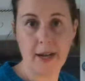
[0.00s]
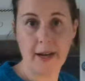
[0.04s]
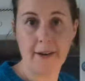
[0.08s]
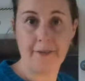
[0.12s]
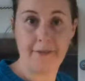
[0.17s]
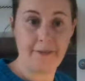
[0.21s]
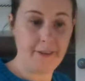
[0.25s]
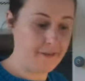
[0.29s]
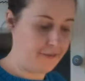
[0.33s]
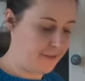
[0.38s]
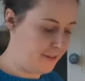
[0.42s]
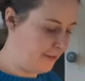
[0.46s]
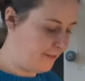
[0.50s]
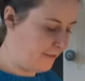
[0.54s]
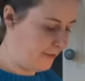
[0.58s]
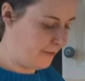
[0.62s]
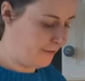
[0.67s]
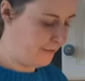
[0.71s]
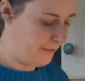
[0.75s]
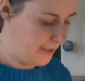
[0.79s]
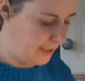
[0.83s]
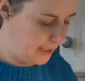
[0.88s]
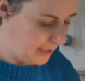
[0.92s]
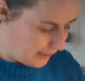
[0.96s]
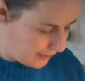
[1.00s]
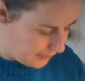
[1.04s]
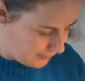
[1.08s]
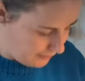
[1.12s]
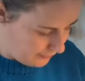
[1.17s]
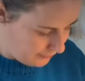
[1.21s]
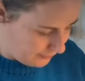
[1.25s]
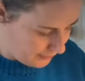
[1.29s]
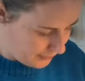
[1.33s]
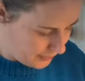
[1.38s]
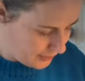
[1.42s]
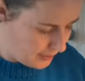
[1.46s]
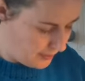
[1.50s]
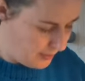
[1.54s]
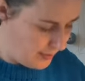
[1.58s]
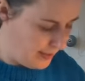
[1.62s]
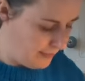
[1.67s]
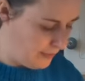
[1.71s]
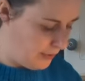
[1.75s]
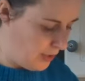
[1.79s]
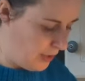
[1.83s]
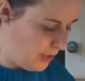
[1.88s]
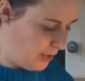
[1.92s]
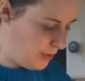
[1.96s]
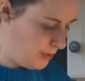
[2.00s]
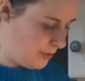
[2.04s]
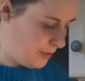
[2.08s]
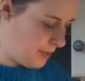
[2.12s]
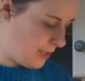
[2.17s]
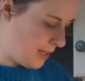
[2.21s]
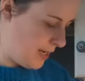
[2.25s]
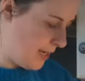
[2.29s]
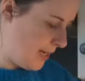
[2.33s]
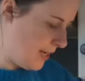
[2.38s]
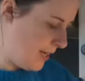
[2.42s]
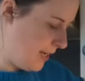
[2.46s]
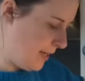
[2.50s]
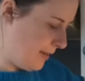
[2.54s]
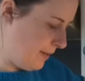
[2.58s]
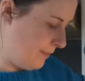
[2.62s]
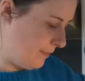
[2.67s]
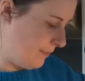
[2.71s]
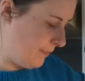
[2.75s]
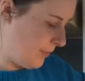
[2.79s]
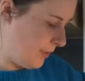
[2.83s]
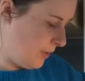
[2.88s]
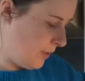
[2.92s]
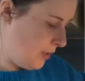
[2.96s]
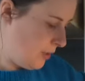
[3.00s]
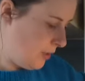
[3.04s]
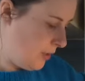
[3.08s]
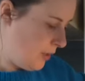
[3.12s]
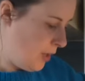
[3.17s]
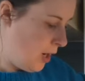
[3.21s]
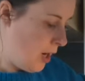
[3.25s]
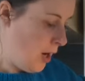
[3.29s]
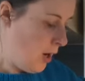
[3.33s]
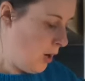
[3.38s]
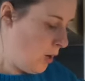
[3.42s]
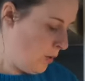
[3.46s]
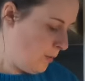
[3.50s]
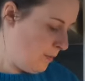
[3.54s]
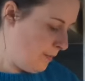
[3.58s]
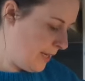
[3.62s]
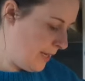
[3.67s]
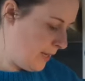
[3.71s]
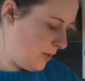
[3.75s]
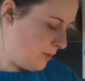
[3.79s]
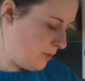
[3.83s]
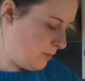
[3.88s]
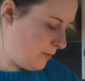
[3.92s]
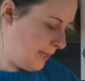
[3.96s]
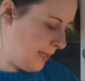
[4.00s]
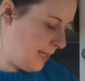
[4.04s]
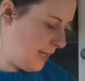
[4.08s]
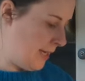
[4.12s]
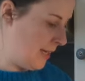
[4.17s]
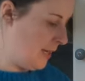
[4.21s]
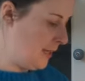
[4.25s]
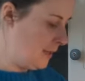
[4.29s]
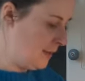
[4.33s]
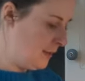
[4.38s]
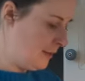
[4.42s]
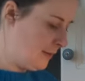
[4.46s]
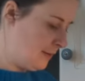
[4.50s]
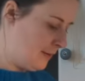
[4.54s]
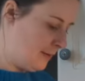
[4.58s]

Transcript: kind of 50-50 loaf. So I've got um, wholemeal here.